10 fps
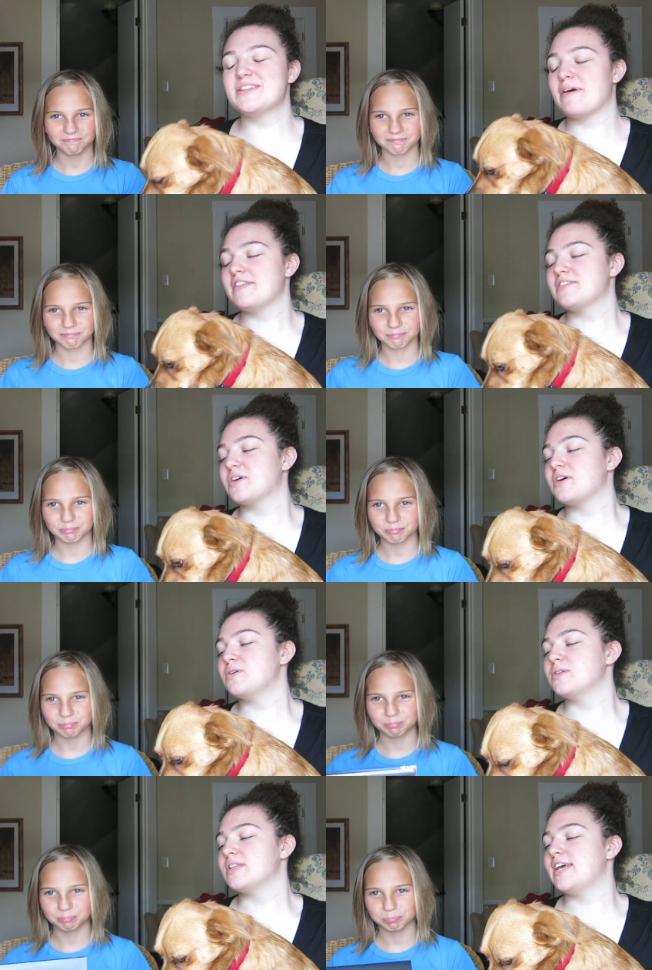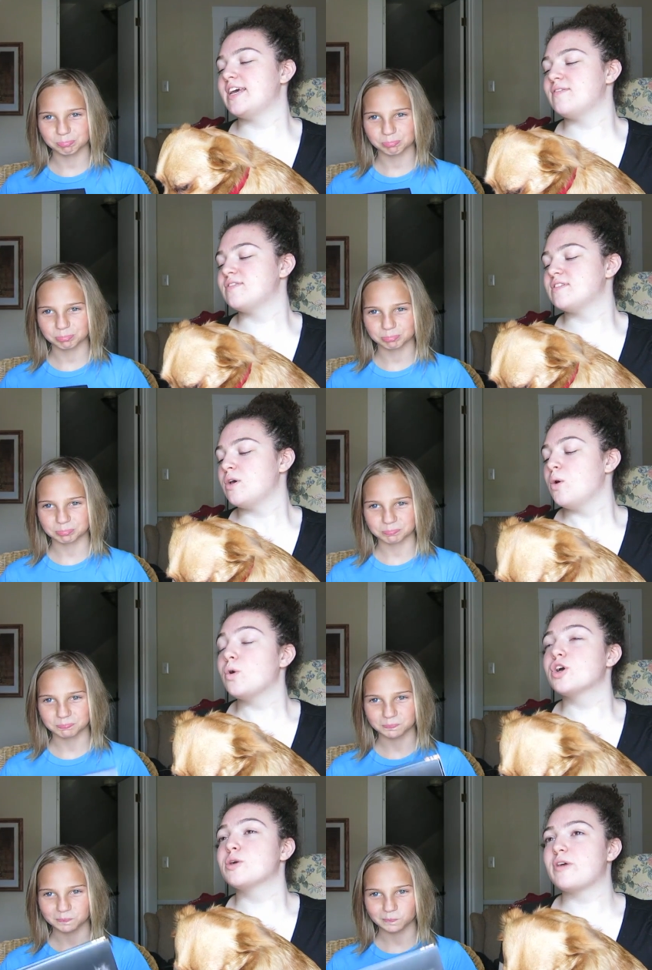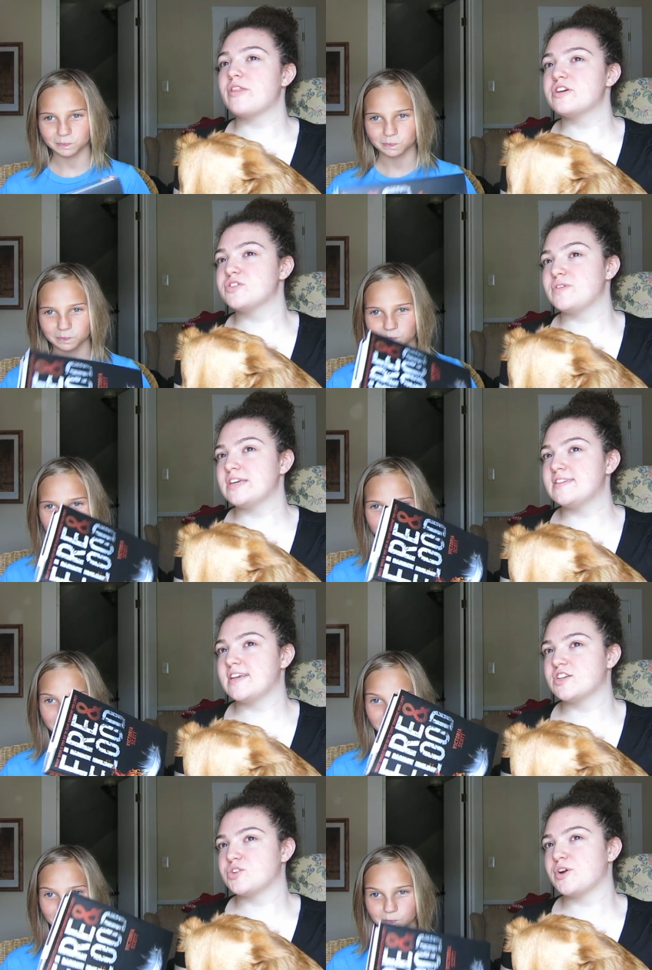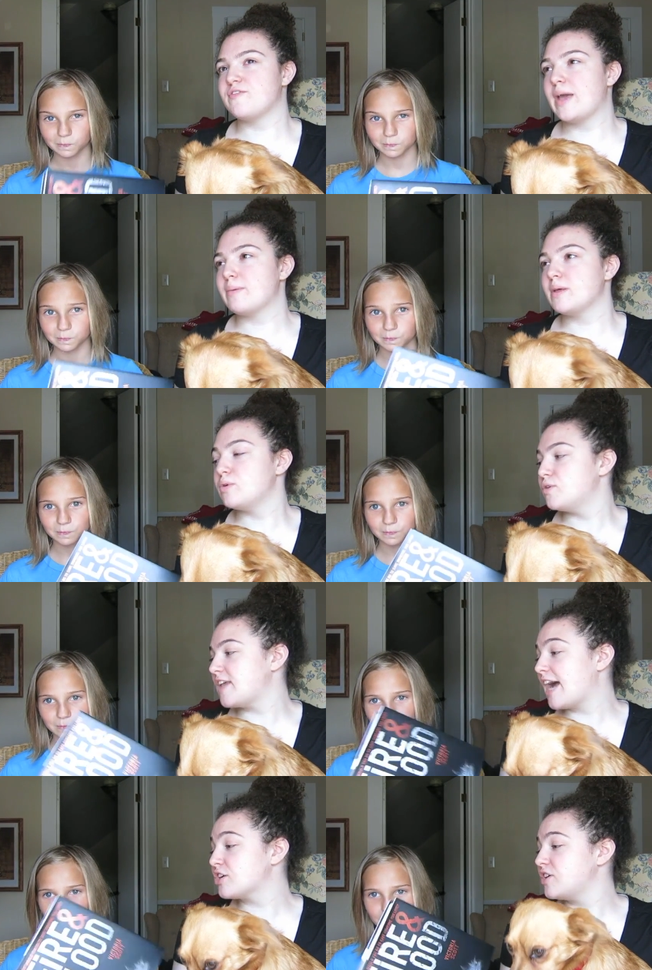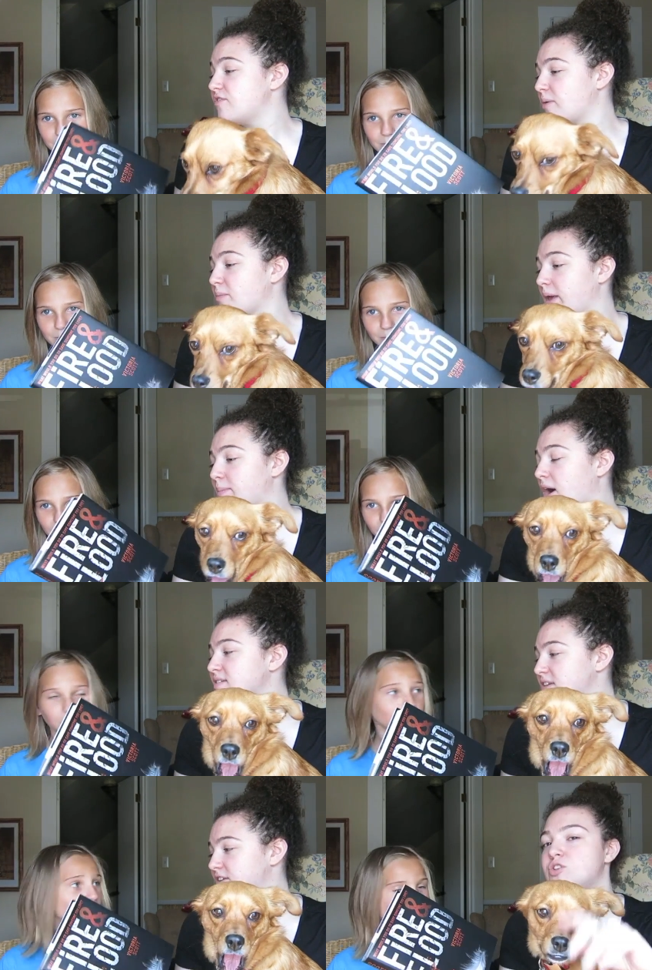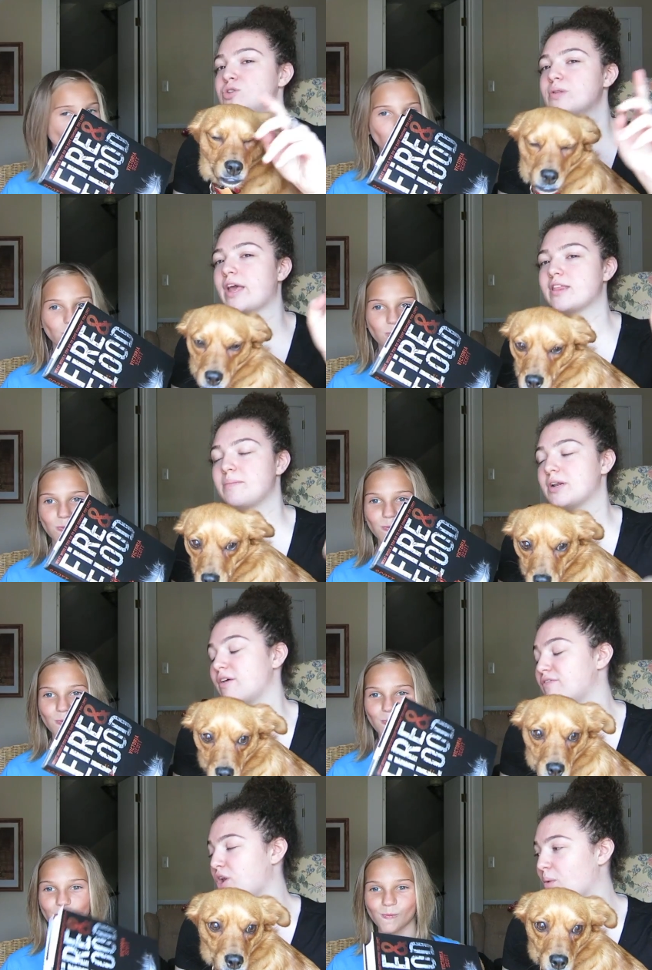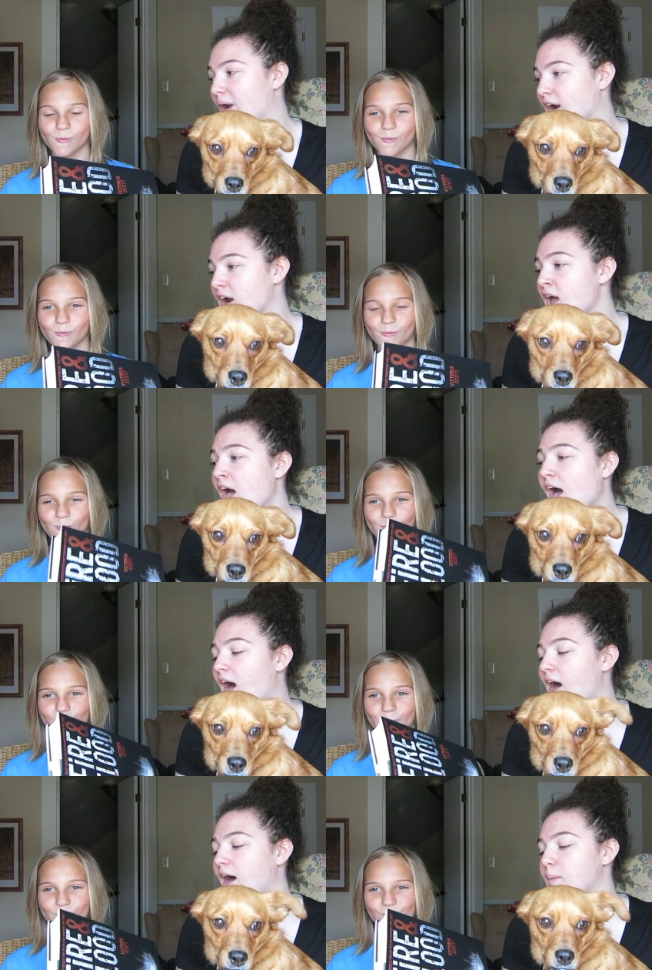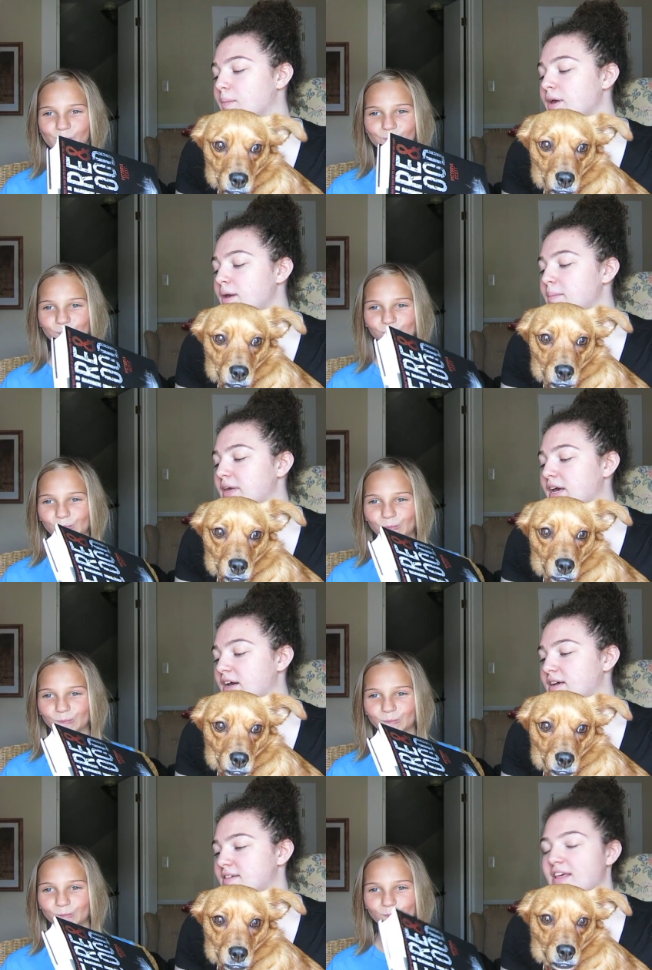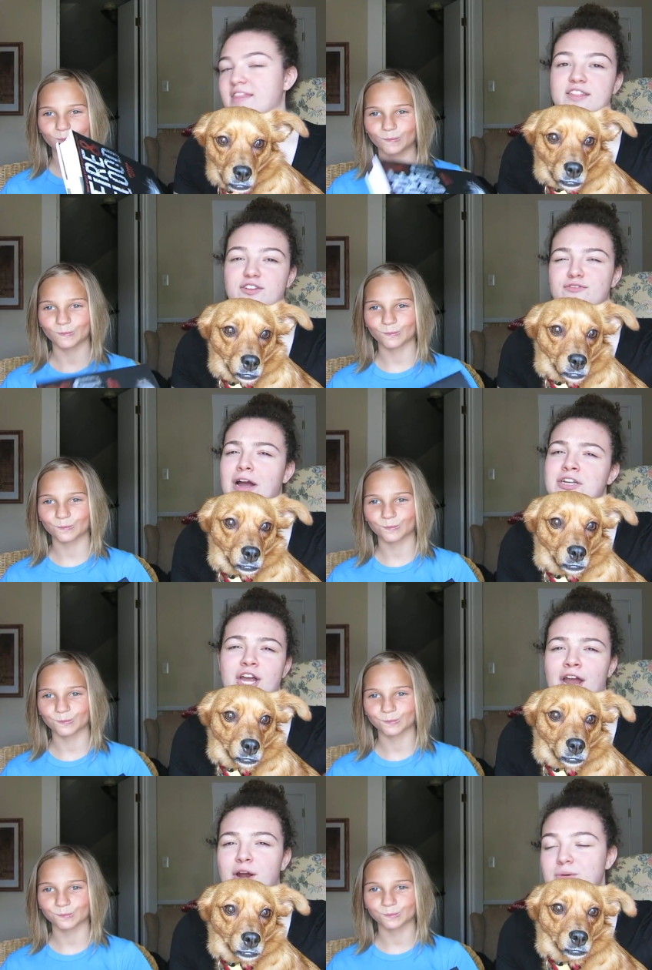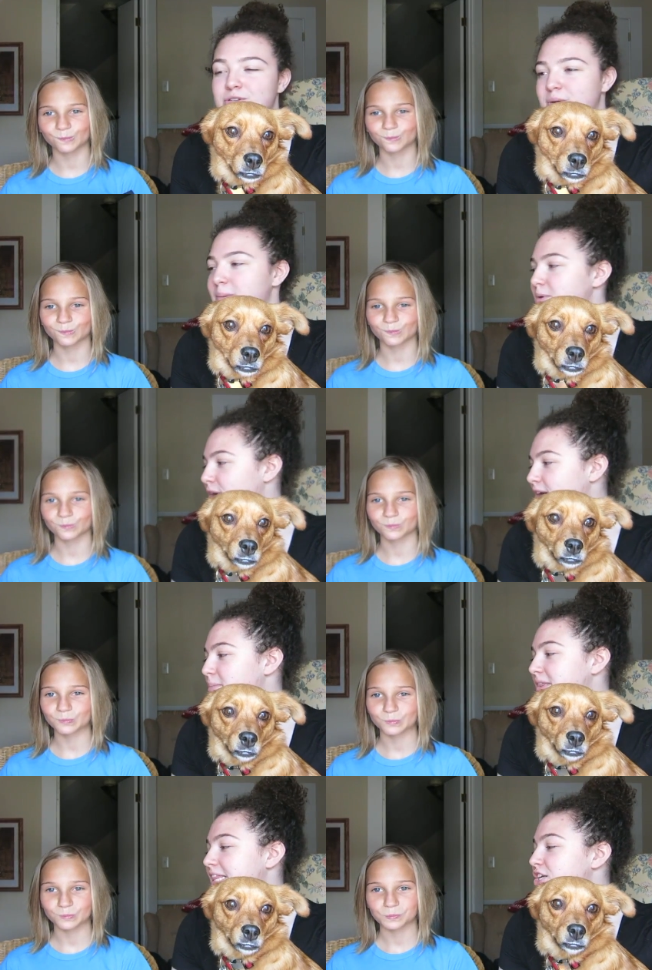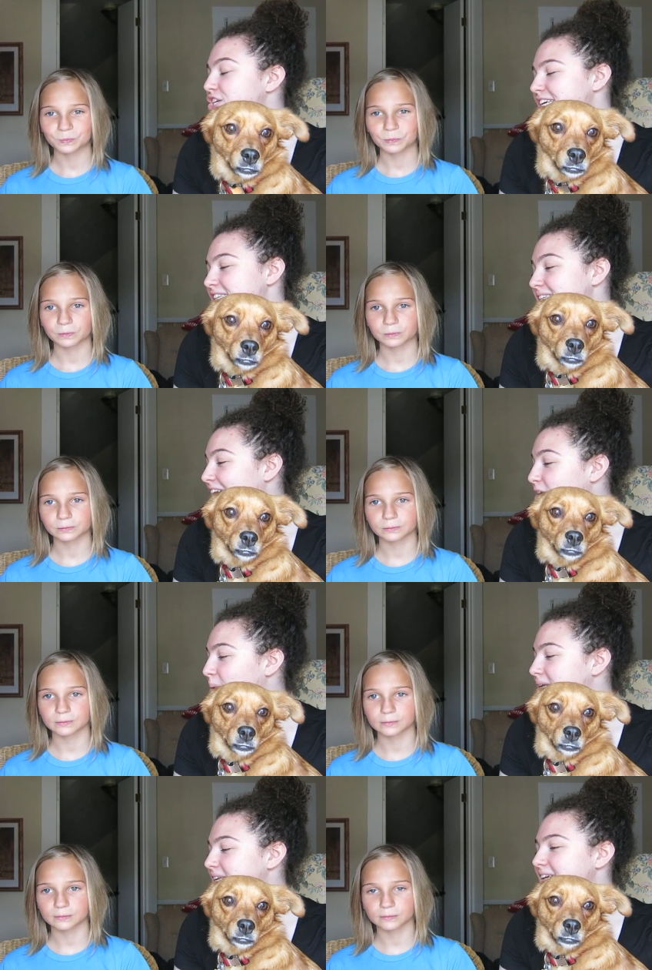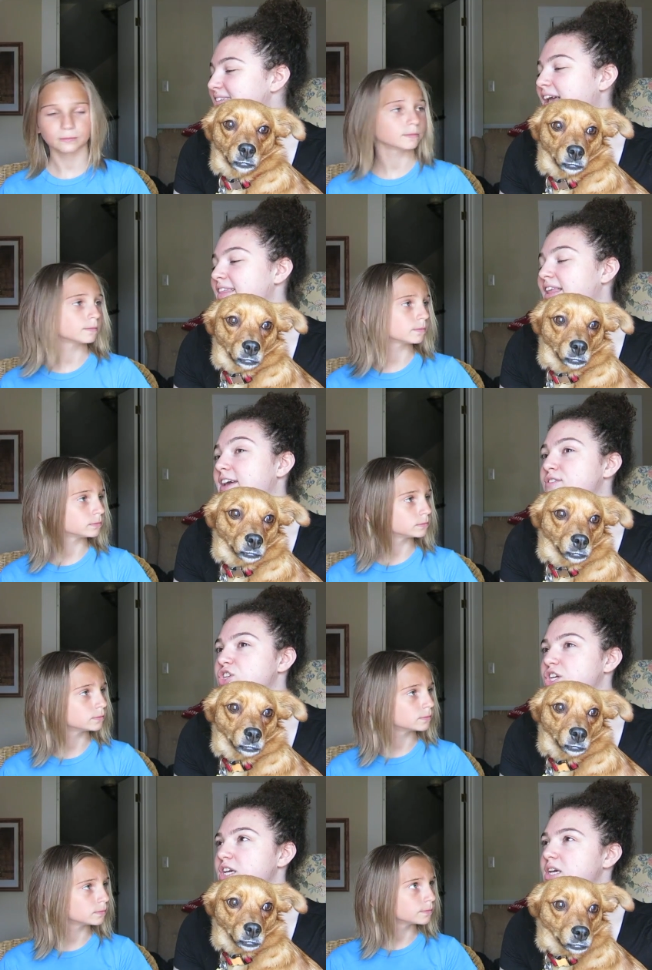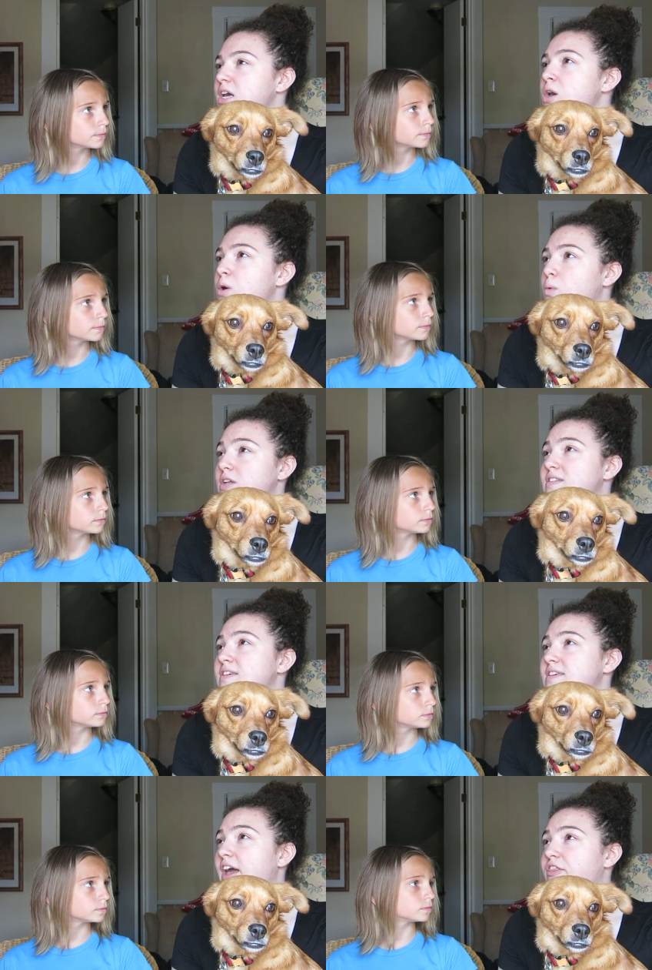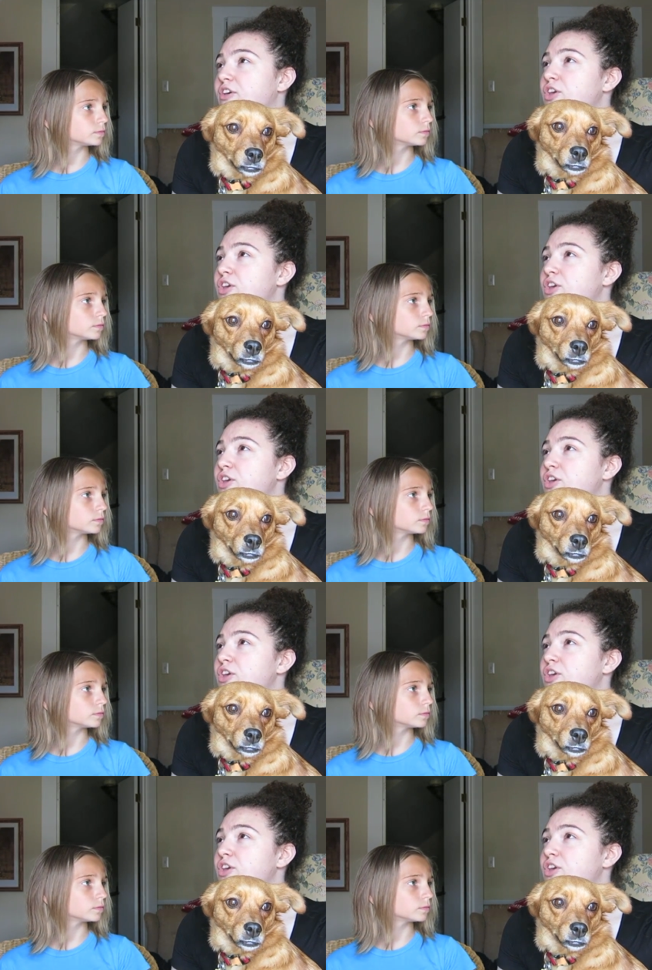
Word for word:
Speaker 1: It's about this girl who lives, well, her brother is really sick, so her family moves actually from like Boston to like the middle of nowhere. Because they think the fresh air will do him good. But then she gets a letter one day saying that if she wants to get the